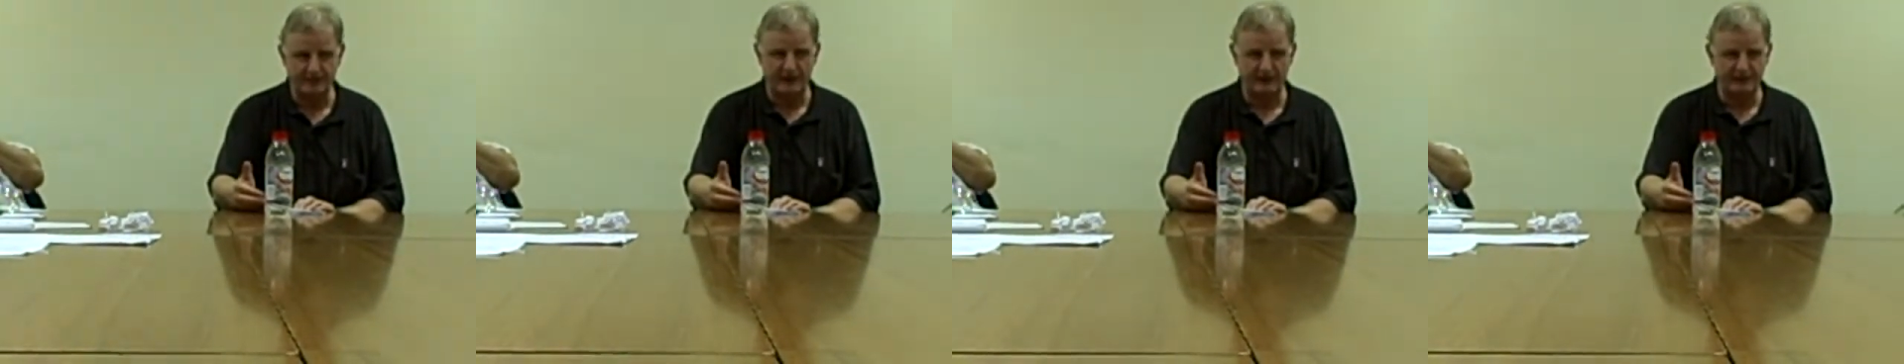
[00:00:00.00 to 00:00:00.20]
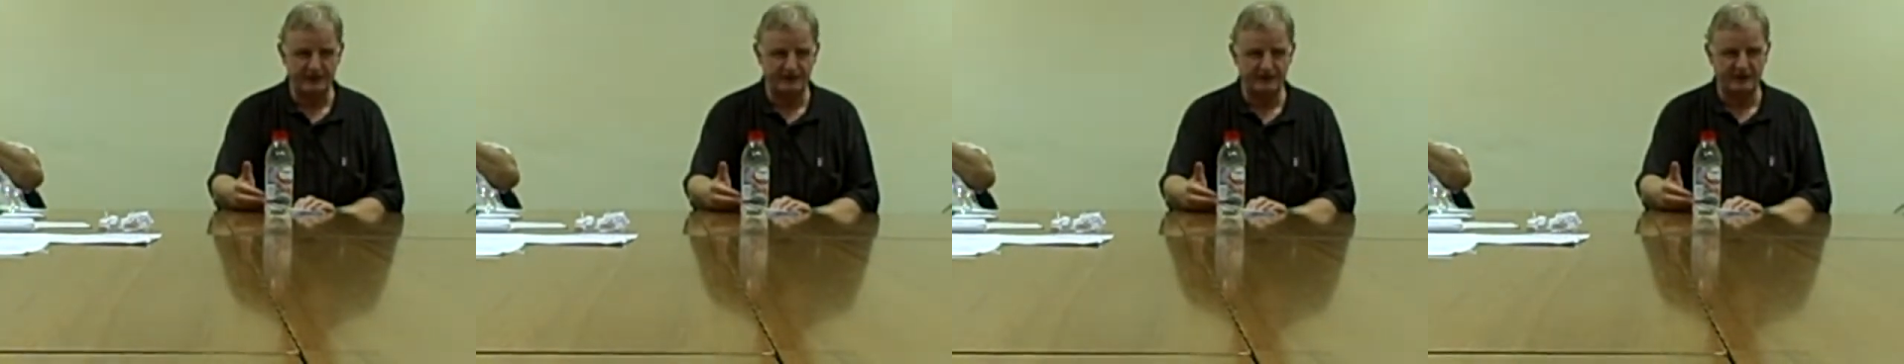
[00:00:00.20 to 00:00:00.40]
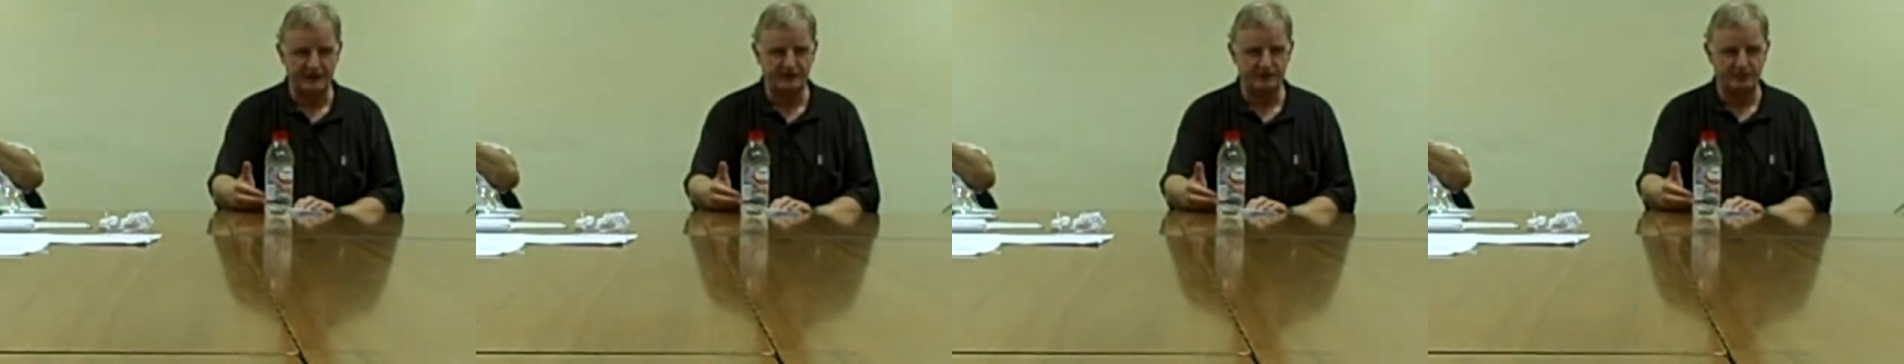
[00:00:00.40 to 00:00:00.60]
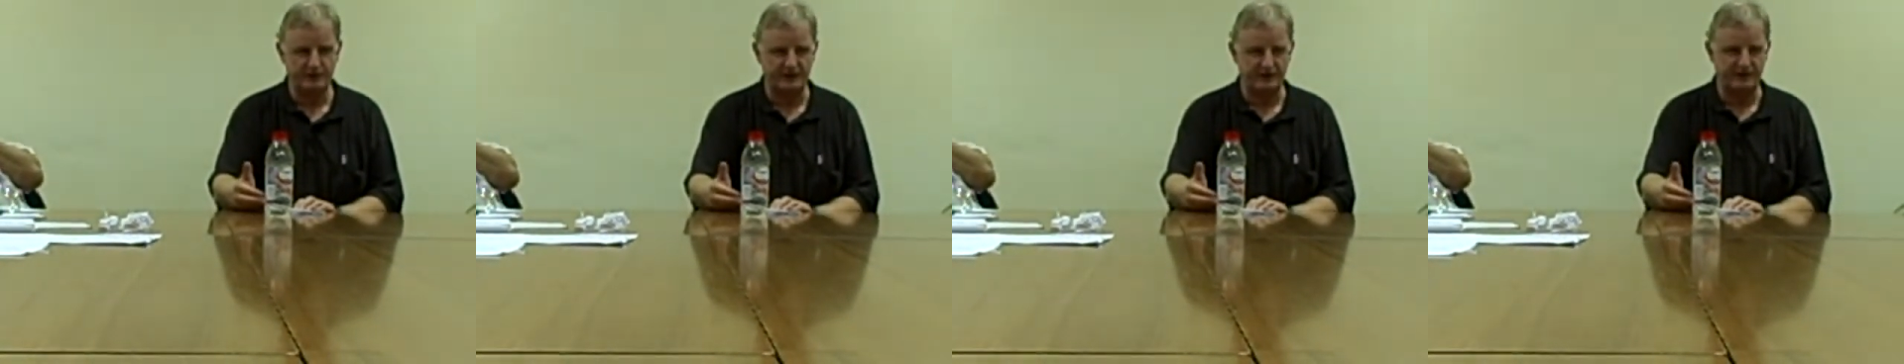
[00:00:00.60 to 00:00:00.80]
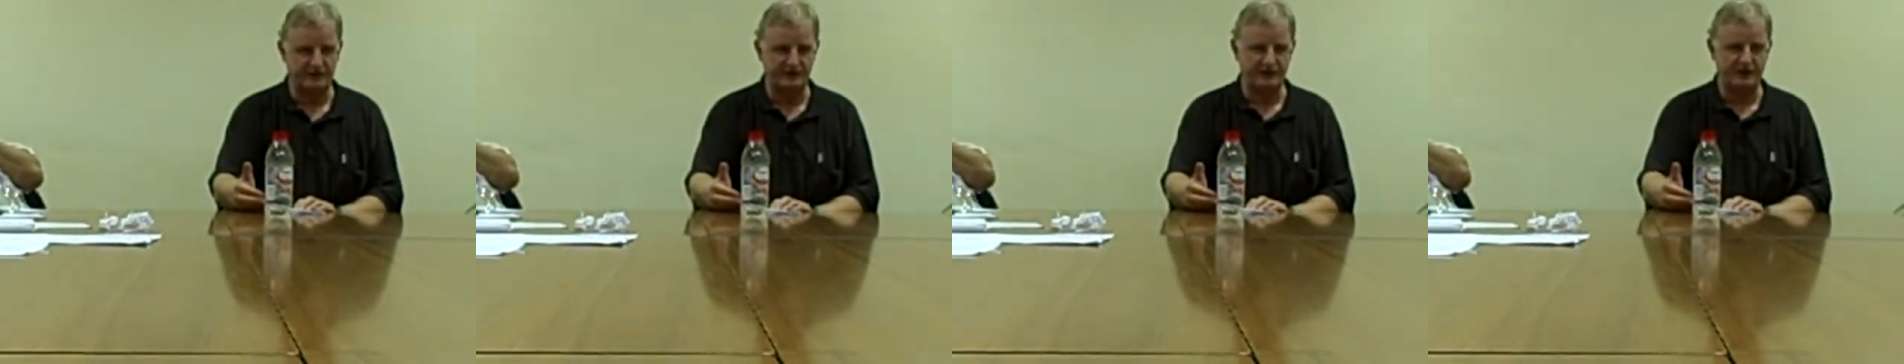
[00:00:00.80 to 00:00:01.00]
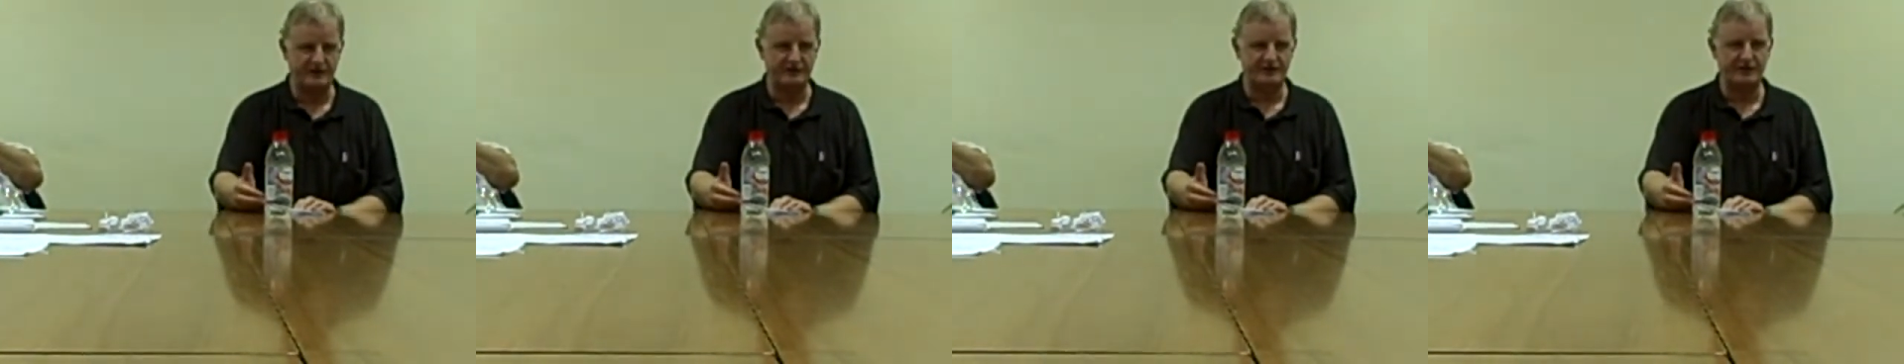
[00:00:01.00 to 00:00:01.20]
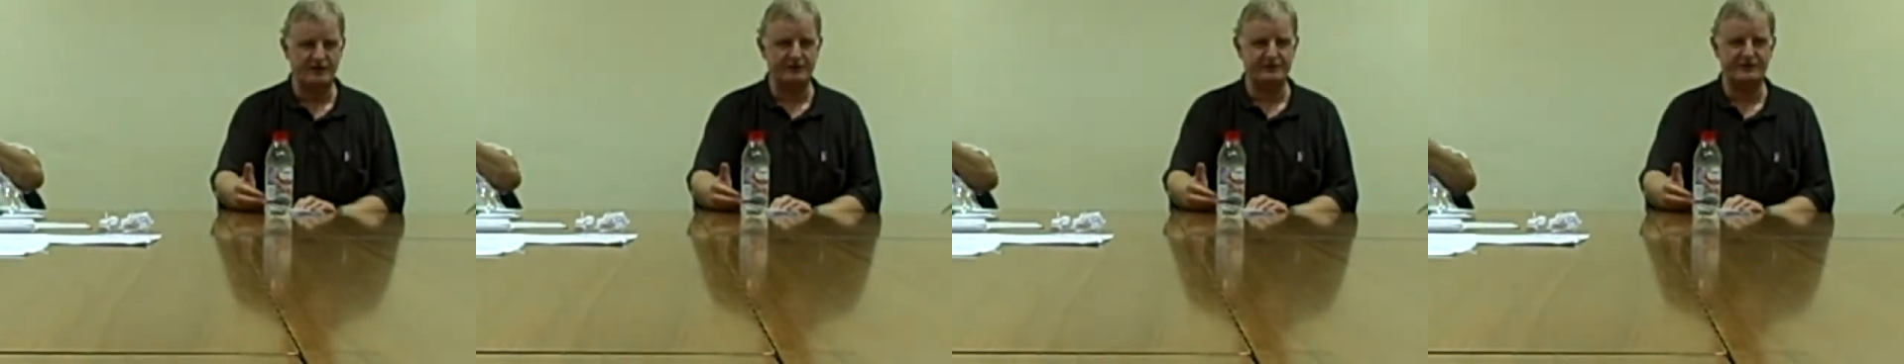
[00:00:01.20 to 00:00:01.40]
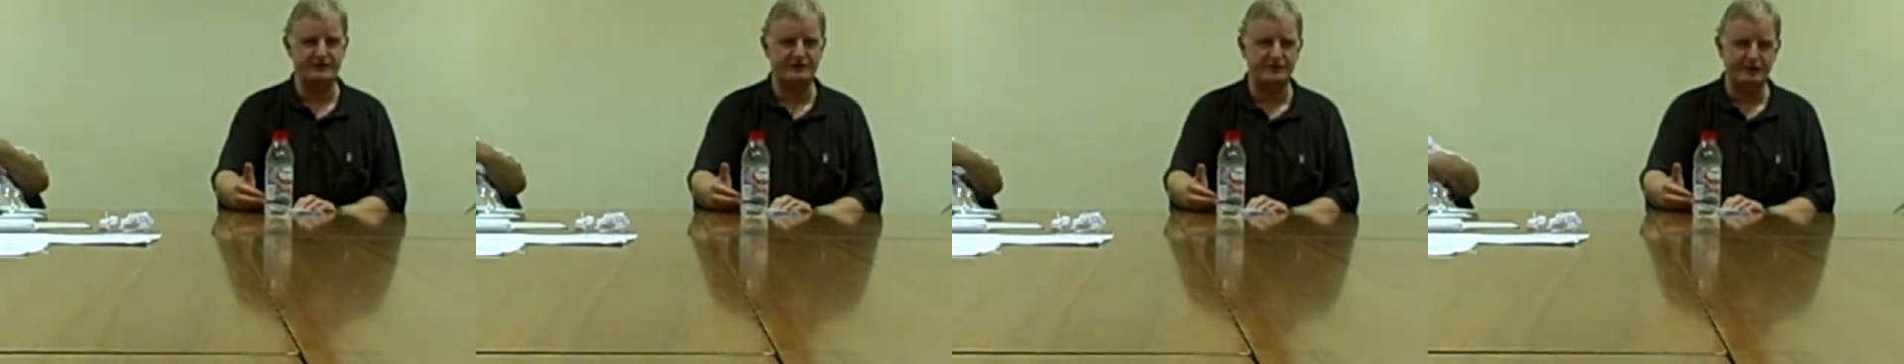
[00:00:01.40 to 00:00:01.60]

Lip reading: of public sector workers are going to settle